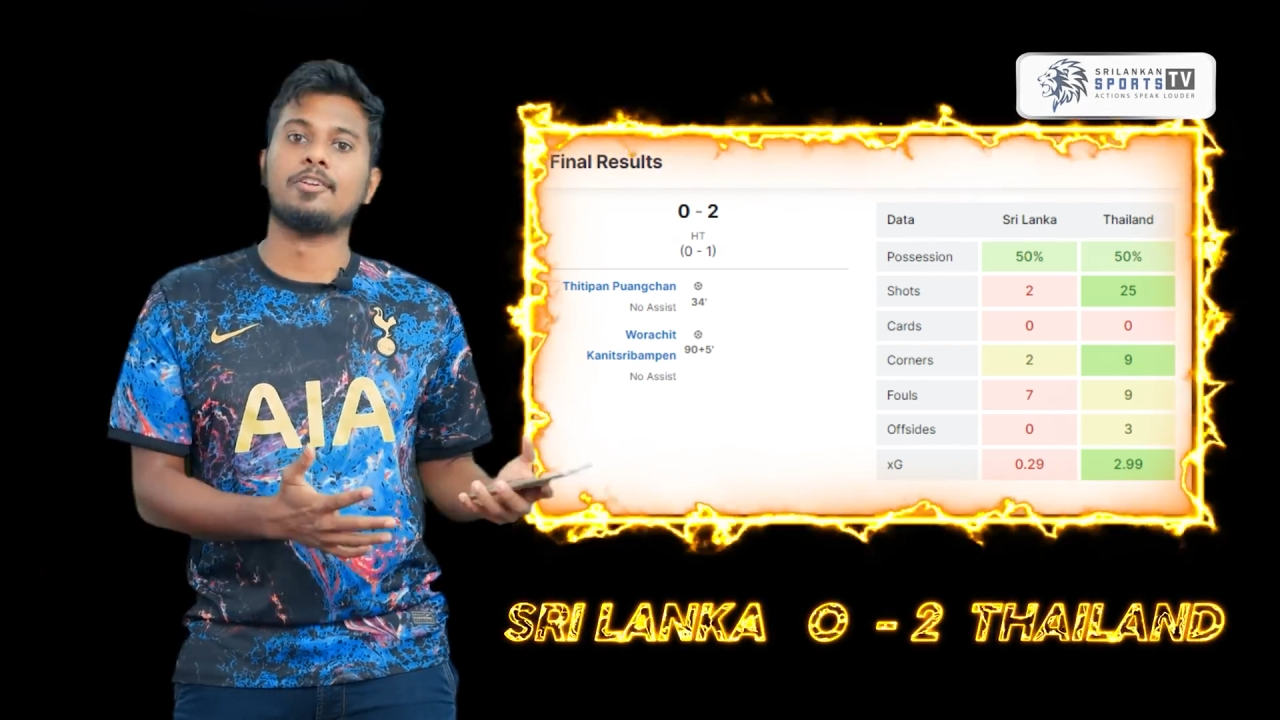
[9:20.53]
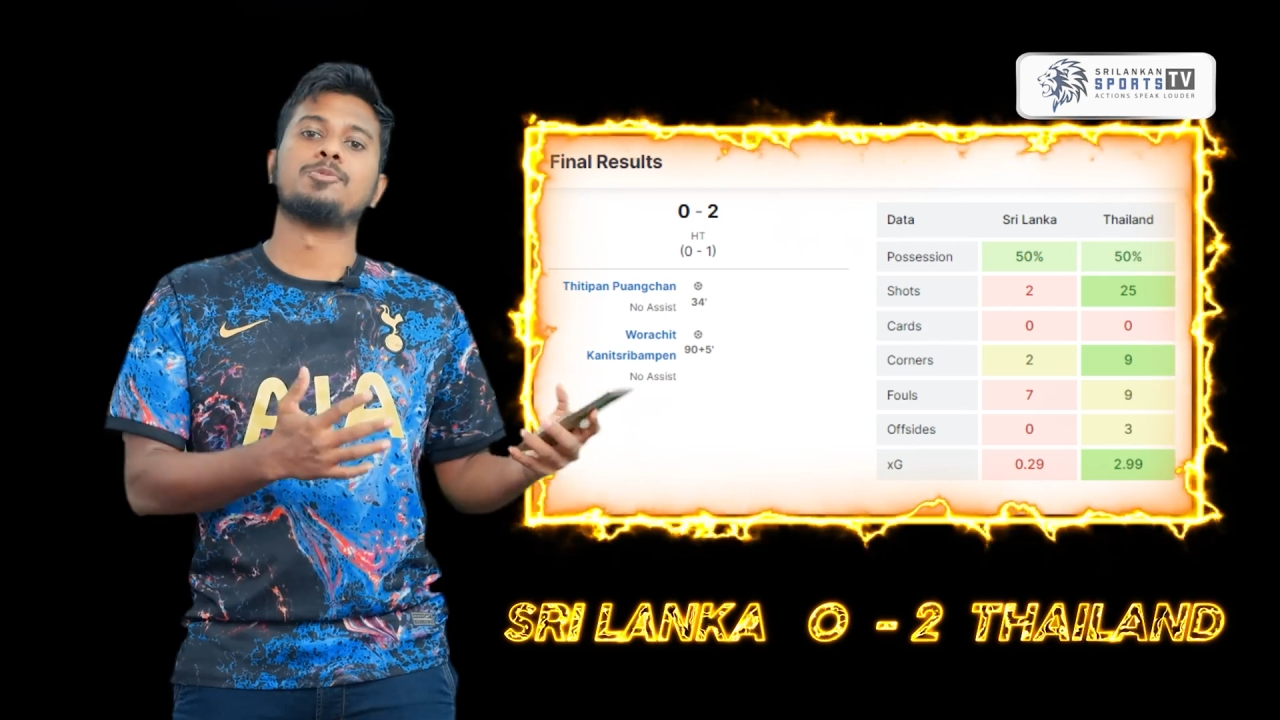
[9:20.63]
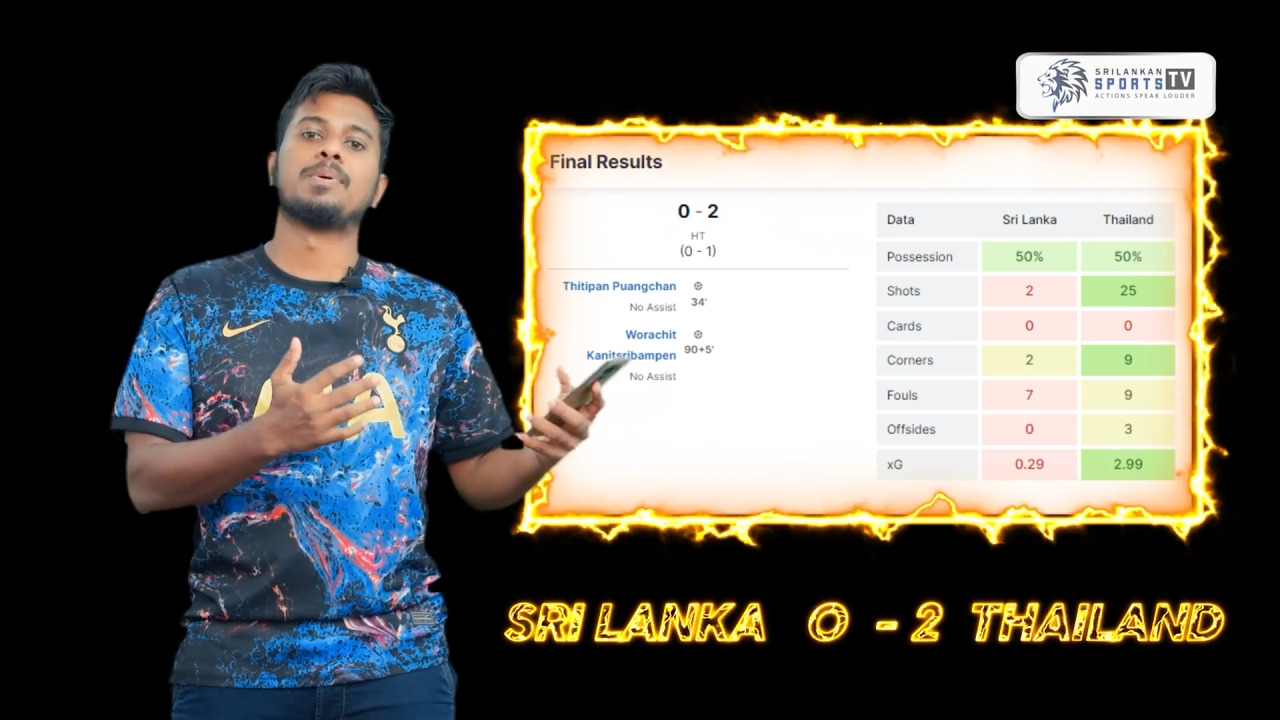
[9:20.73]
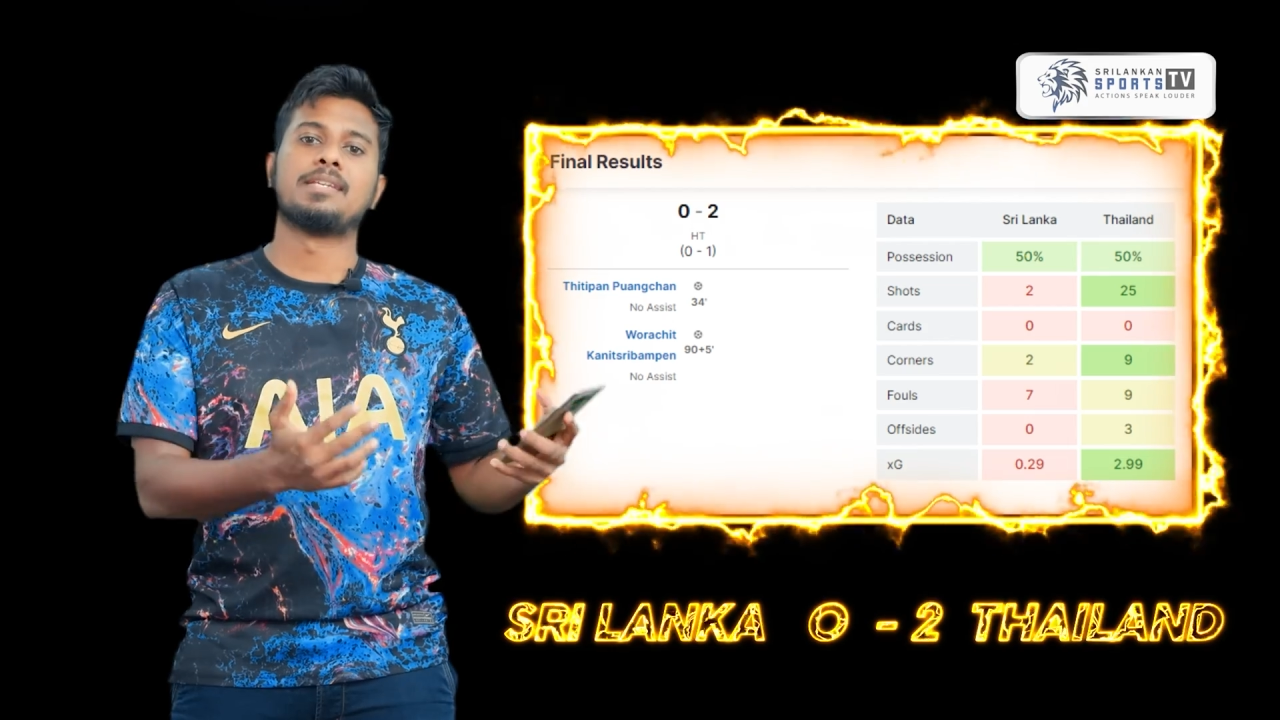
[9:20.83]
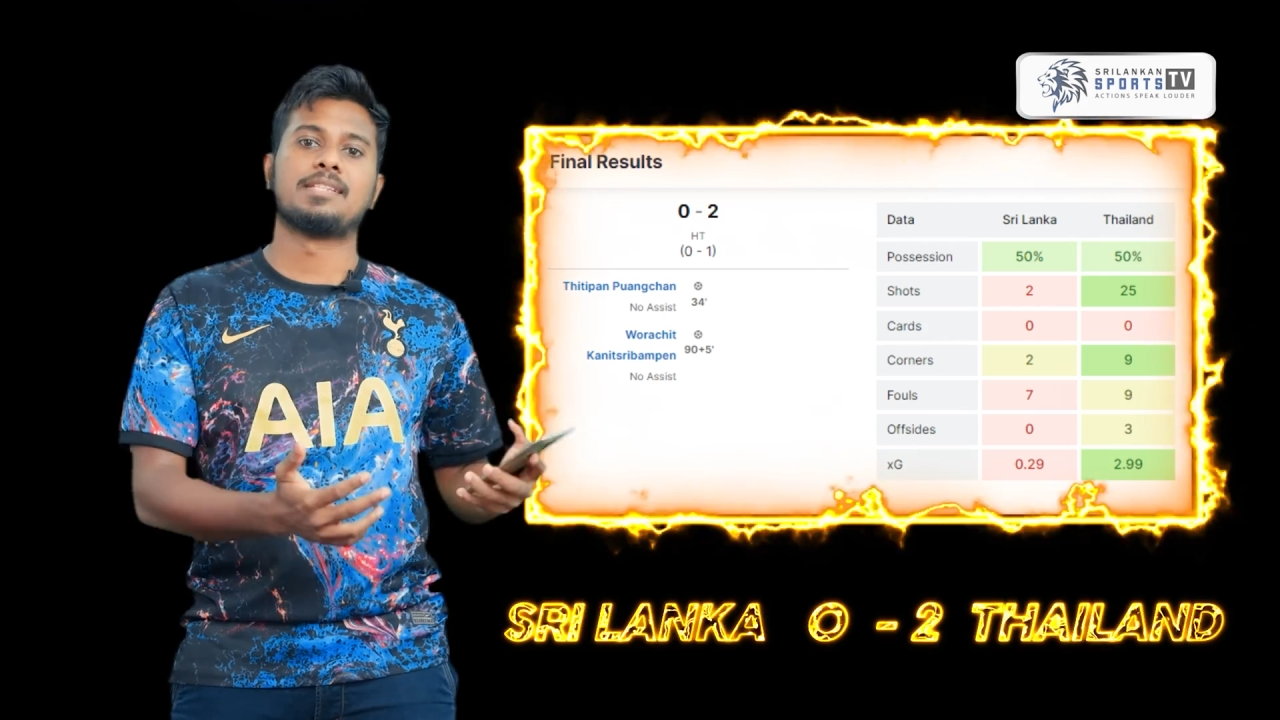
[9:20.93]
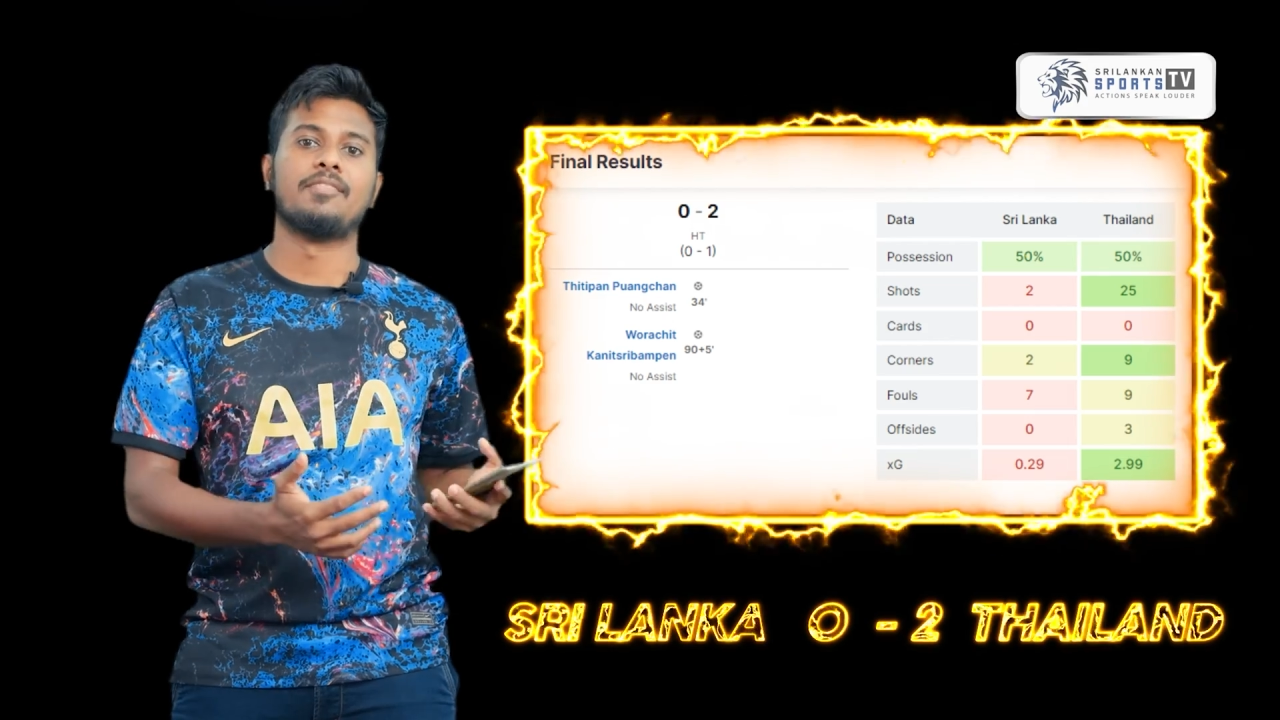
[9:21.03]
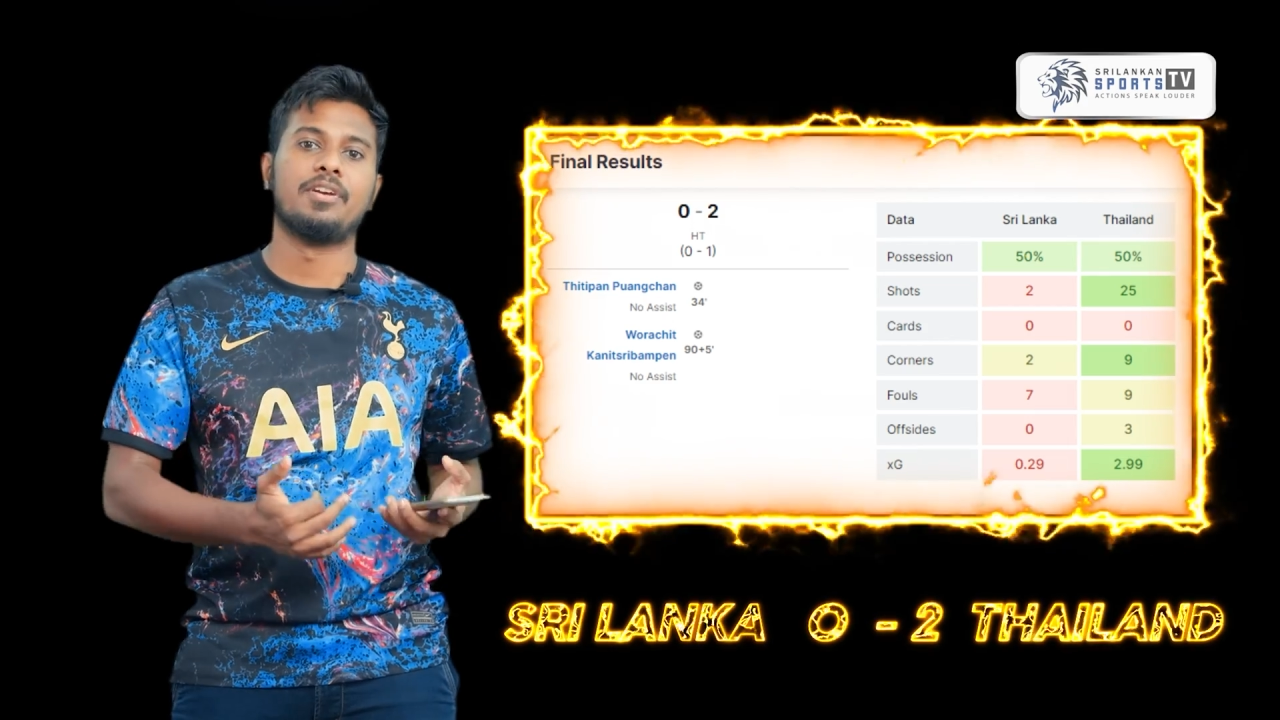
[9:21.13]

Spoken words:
Uzbekistan